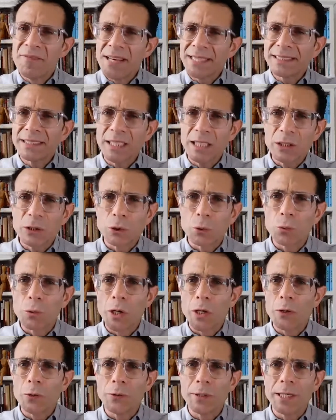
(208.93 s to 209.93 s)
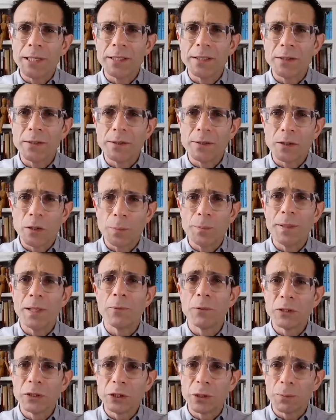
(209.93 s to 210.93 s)
fits into where you need to
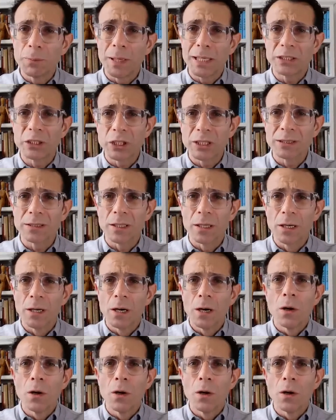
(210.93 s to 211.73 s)
be with your budget